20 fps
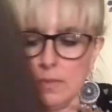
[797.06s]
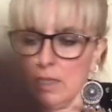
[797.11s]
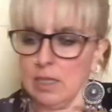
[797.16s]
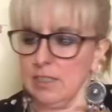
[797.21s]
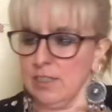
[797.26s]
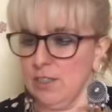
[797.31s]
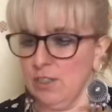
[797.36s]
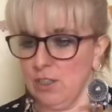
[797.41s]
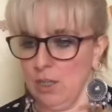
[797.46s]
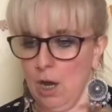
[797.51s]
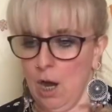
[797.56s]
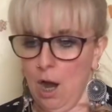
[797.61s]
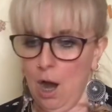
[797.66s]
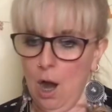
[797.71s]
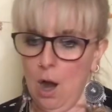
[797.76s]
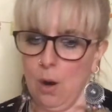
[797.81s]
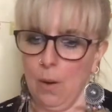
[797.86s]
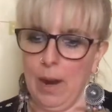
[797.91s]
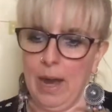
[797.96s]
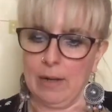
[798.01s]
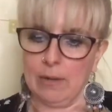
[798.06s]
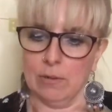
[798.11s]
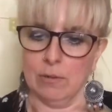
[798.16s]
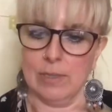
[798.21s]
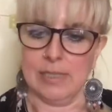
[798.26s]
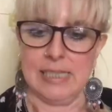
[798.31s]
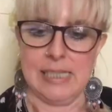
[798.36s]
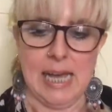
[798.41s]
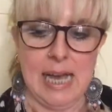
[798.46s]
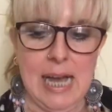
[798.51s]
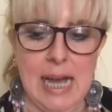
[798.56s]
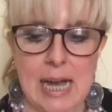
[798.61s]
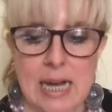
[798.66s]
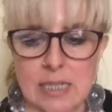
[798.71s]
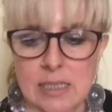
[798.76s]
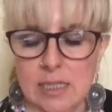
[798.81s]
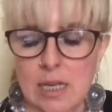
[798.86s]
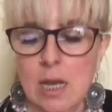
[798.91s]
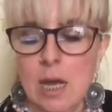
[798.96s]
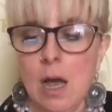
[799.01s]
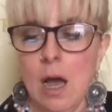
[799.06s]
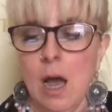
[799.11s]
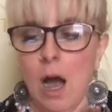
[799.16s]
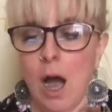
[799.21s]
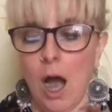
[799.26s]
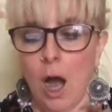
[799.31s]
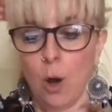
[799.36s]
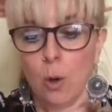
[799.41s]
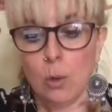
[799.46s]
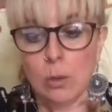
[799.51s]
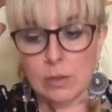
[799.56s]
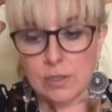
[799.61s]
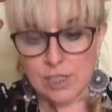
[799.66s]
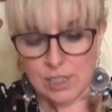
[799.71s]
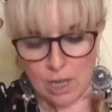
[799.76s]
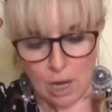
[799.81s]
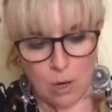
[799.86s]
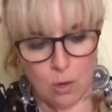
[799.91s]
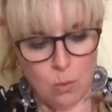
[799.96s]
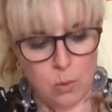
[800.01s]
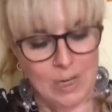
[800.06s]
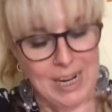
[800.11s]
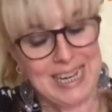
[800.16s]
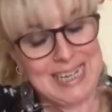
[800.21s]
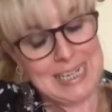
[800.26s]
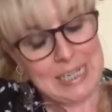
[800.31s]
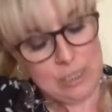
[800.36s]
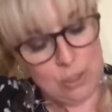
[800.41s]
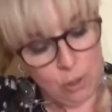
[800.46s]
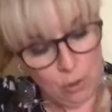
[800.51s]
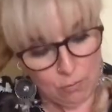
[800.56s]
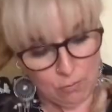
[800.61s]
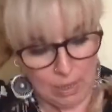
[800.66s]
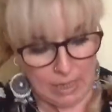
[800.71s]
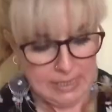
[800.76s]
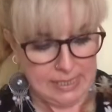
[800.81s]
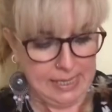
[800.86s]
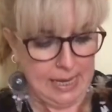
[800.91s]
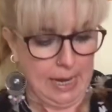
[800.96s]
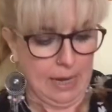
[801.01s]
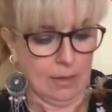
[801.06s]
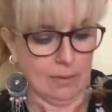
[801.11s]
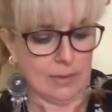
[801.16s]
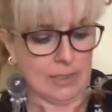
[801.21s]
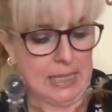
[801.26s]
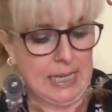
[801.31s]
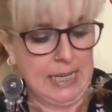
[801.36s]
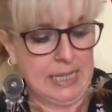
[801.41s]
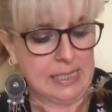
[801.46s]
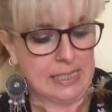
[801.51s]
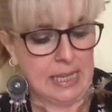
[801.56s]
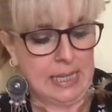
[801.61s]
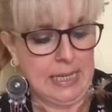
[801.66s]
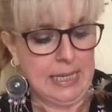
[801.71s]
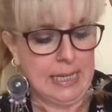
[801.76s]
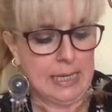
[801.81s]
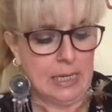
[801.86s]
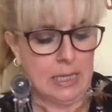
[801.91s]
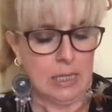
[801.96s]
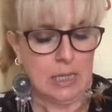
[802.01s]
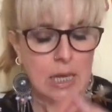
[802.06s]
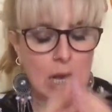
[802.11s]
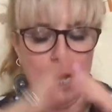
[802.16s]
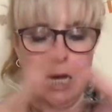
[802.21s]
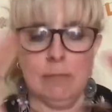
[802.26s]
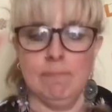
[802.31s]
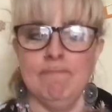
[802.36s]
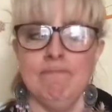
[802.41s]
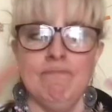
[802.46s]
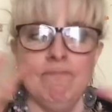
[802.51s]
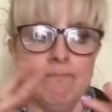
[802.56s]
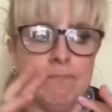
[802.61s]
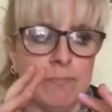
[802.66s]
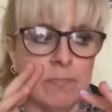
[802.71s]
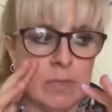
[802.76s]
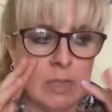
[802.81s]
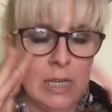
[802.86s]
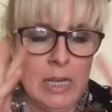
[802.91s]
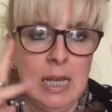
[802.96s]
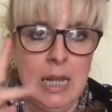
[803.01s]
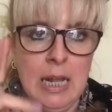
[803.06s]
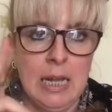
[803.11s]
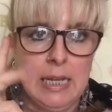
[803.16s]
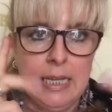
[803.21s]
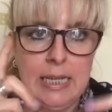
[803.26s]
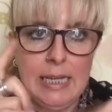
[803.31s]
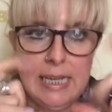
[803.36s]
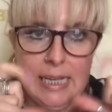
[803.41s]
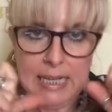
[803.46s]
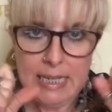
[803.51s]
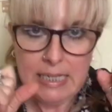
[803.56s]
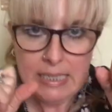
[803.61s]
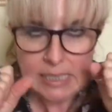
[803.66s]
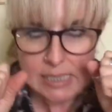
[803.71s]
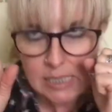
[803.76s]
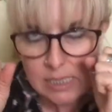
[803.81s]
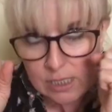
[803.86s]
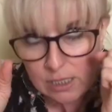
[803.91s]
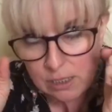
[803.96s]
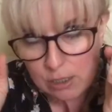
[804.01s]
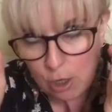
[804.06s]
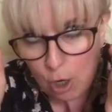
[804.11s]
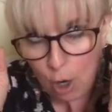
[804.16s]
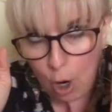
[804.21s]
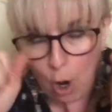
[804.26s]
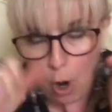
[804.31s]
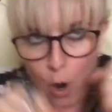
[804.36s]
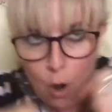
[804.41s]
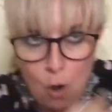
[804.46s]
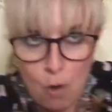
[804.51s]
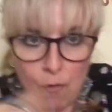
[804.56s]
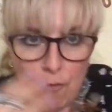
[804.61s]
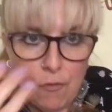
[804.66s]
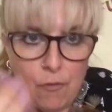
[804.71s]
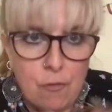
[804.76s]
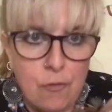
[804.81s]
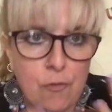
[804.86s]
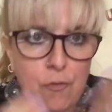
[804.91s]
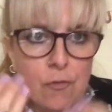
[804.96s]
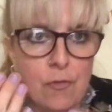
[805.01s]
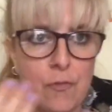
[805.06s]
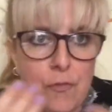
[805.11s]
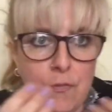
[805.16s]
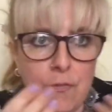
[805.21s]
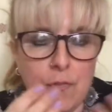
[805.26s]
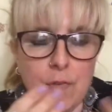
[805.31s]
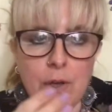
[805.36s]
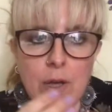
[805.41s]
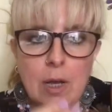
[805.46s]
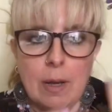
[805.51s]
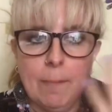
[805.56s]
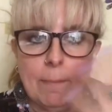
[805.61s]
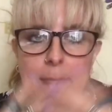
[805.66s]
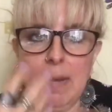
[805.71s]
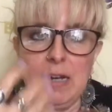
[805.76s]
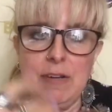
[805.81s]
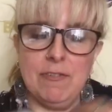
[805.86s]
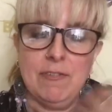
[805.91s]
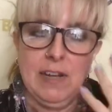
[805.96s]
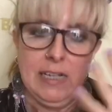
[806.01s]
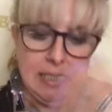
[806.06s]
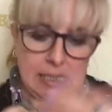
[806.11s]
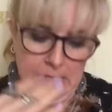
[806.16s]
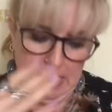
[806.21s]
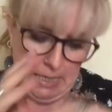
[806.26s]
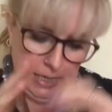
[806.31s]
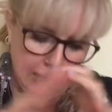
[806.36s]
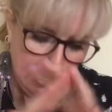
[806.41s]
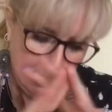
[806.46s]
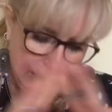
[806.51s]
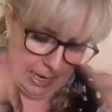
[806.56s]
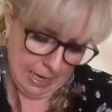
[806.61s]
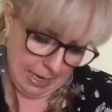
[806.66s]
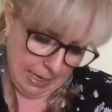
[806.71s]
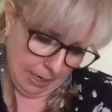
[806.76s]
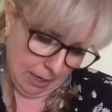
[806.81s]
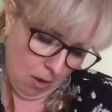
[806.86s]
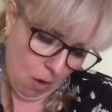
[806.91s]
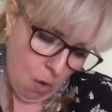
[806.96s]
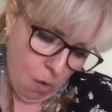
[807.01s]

So, how cool is that? Also, what I did not write out is a little list of manifesting